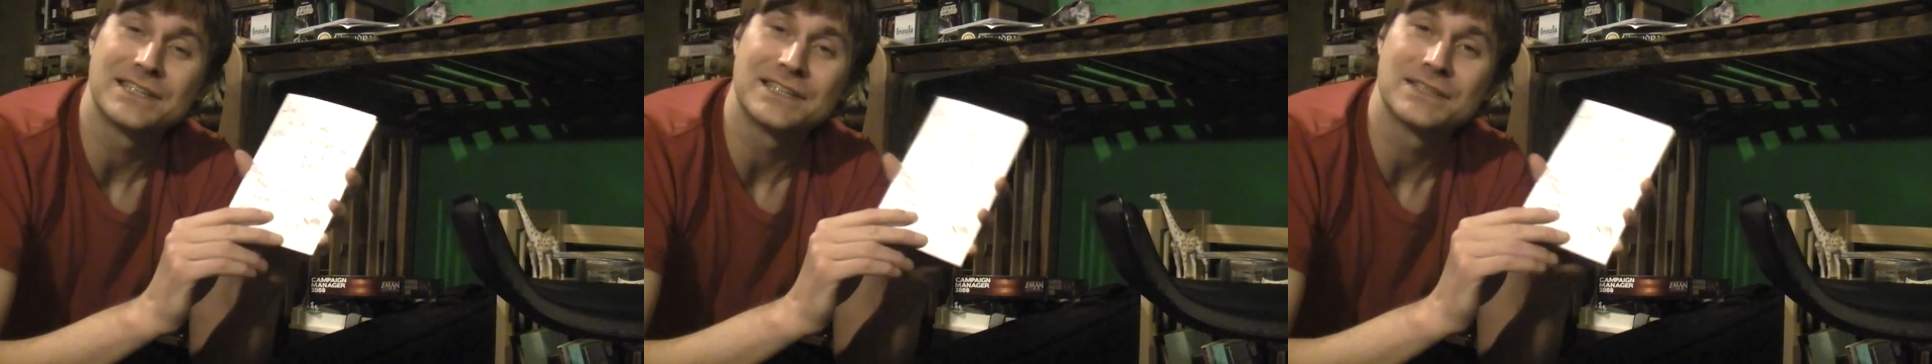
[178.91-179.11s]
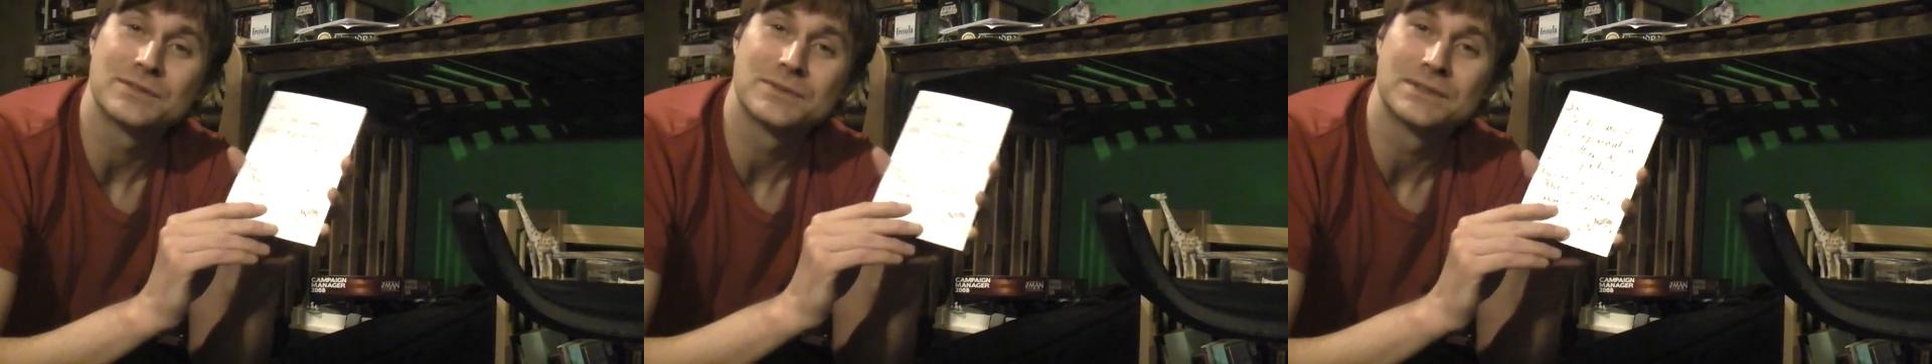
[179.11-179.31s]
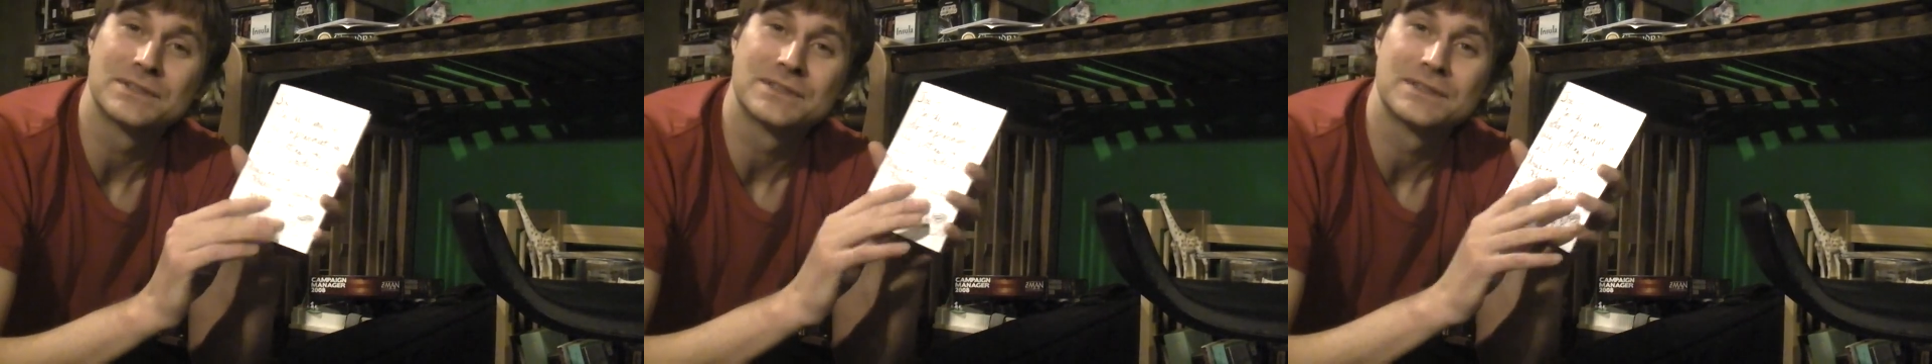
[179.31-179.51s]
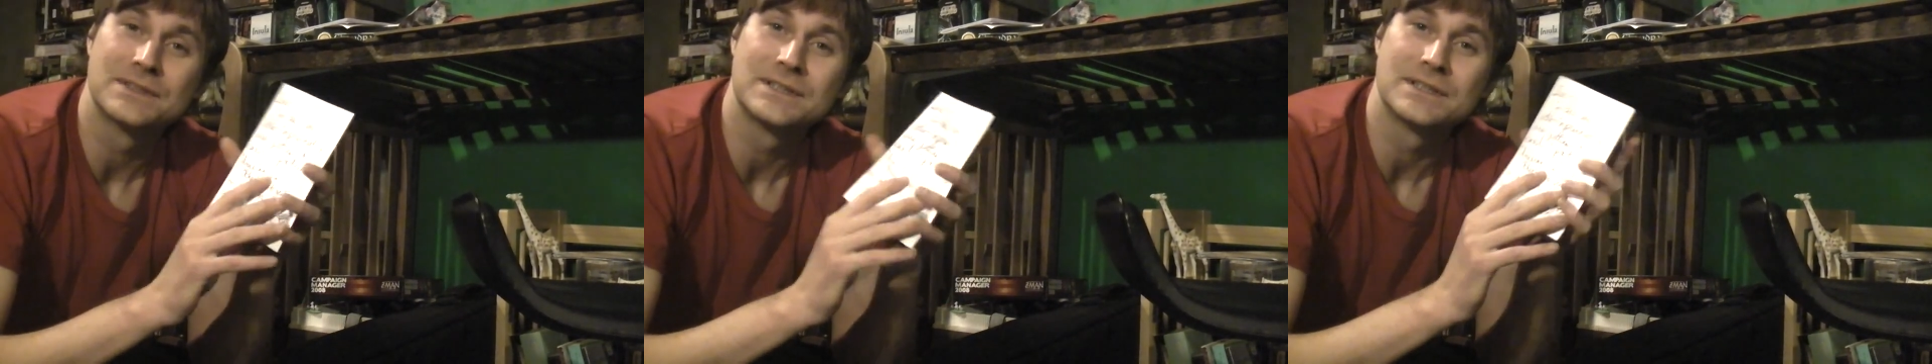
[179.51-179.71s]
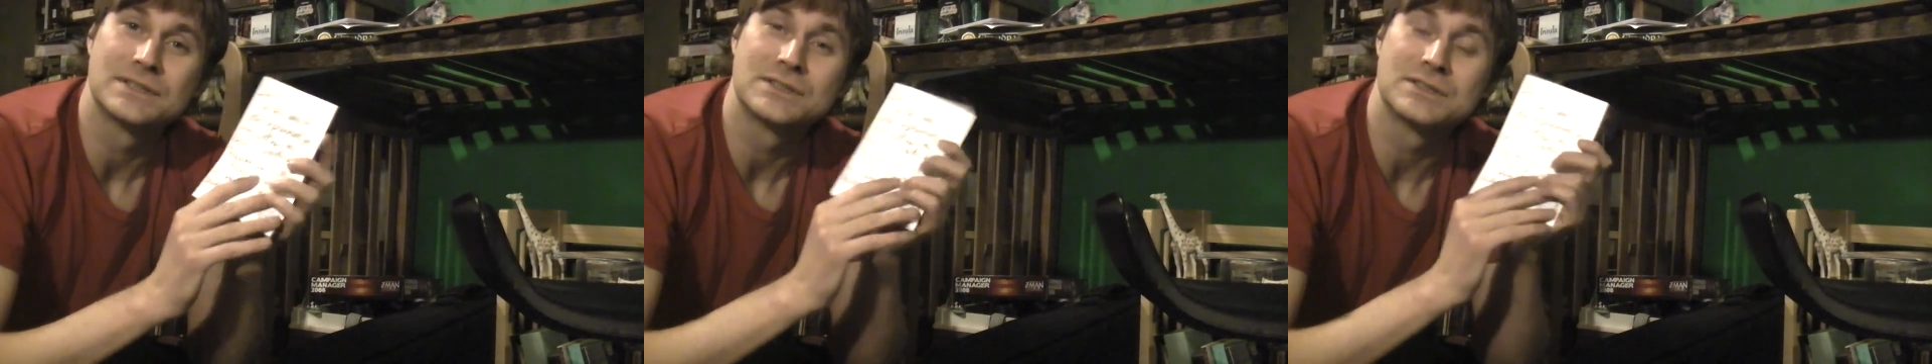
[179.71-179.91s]
This was
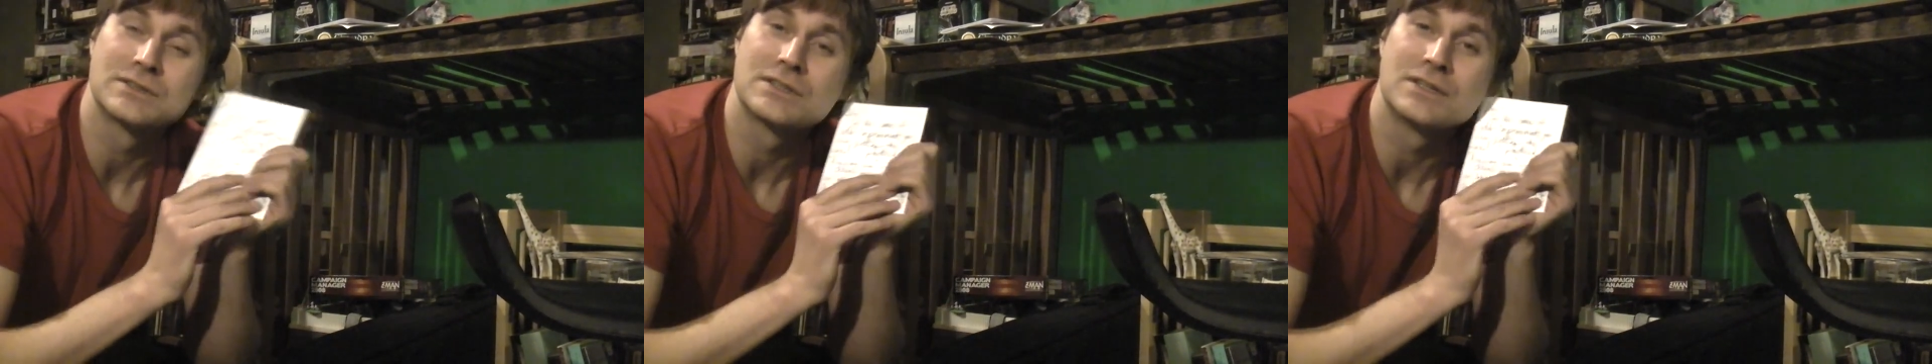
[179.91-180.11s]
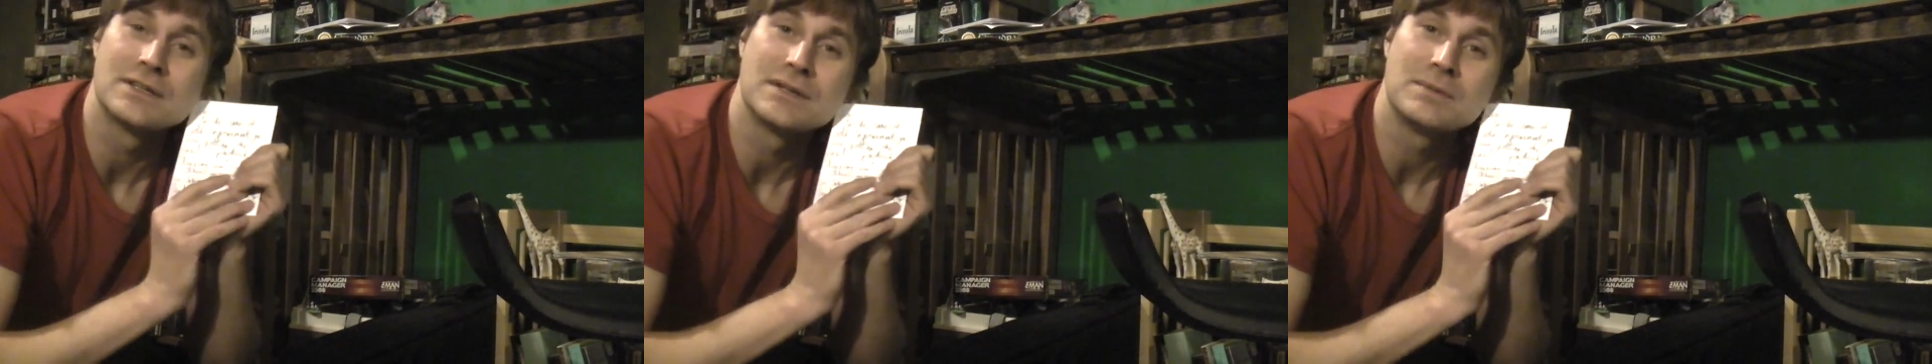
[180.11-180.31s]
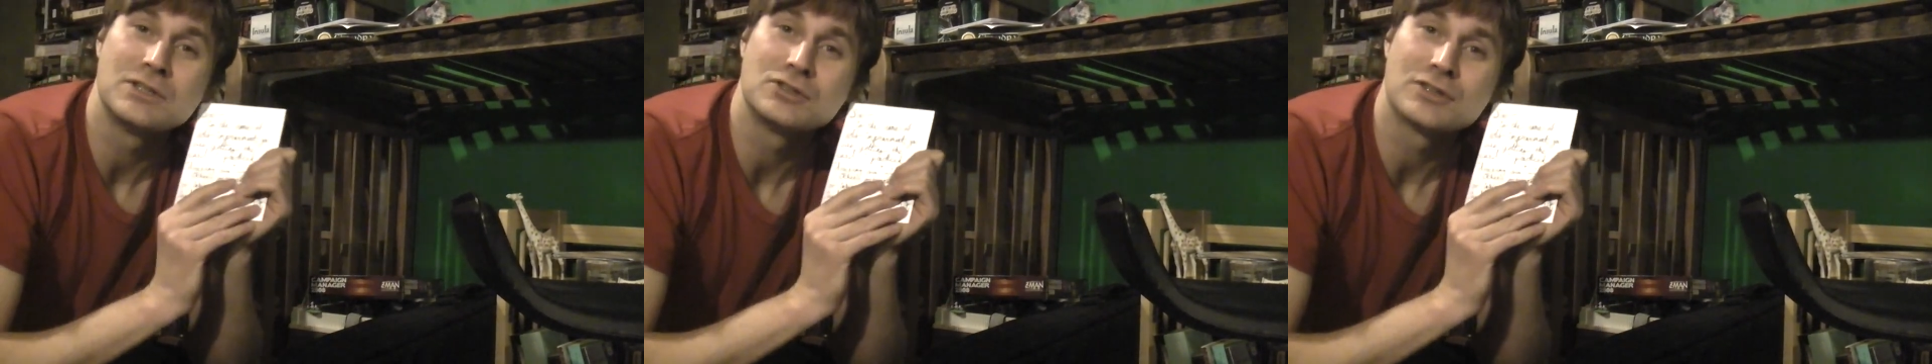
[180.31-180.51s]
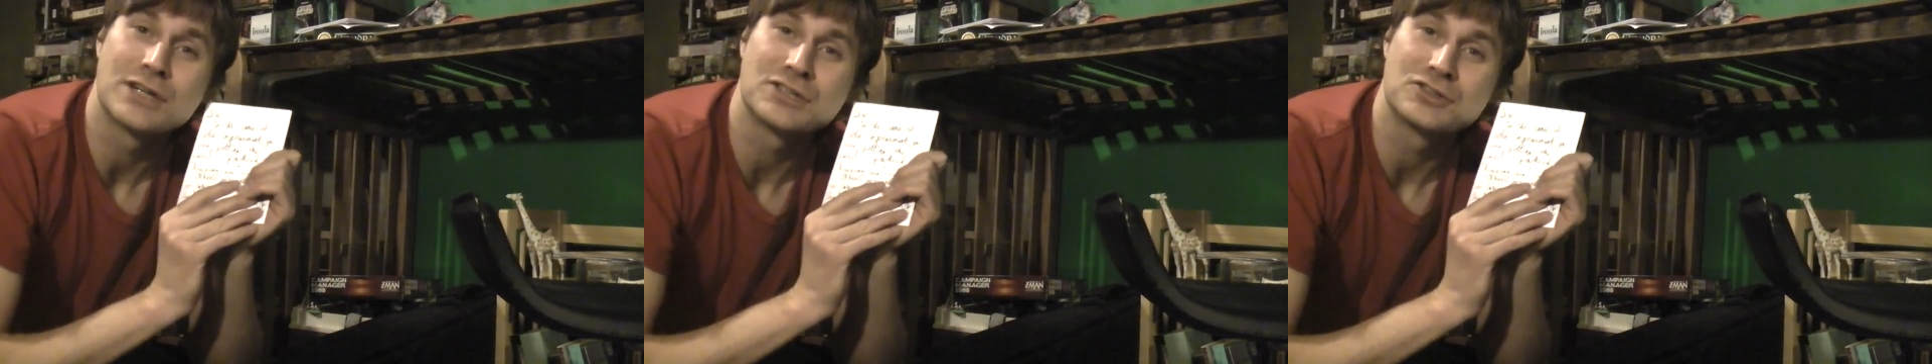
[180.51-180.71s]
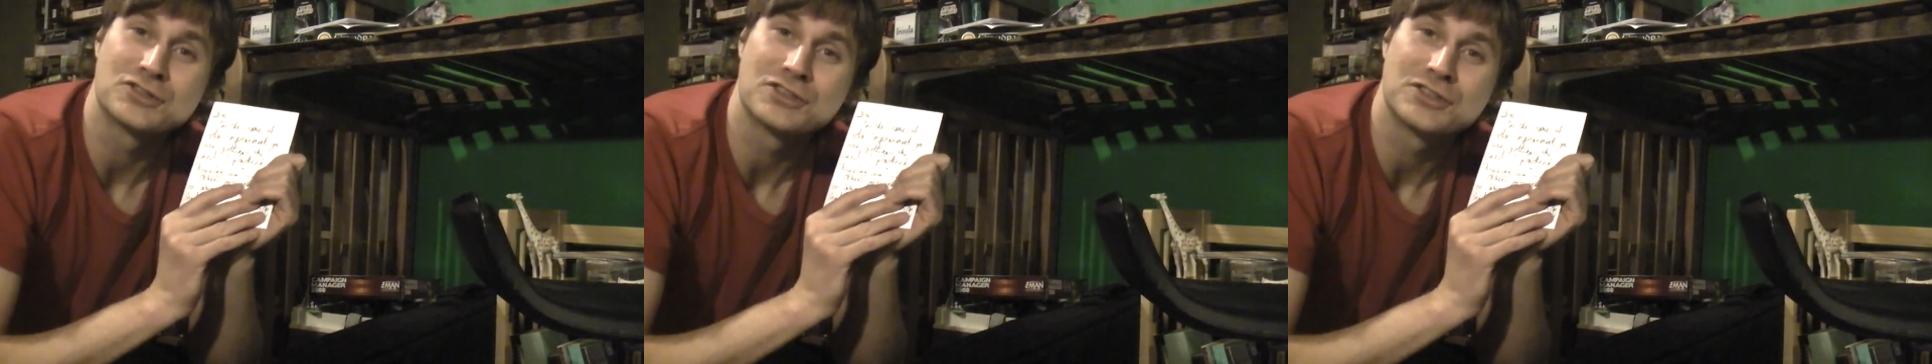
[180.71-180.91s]
this is going to be
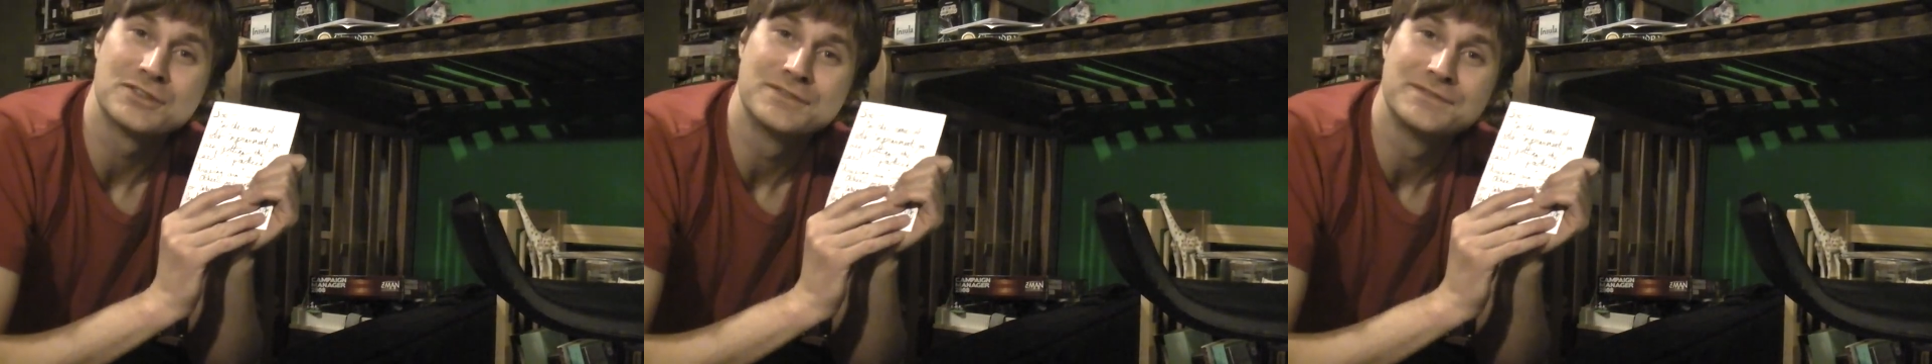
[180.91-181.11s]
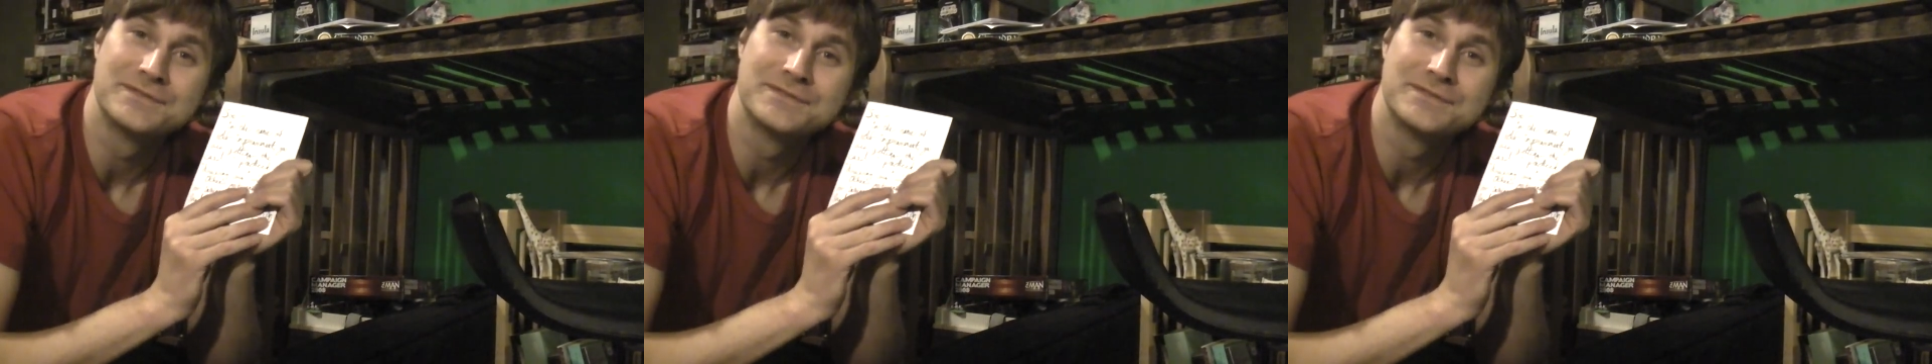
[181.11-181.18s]
treasured.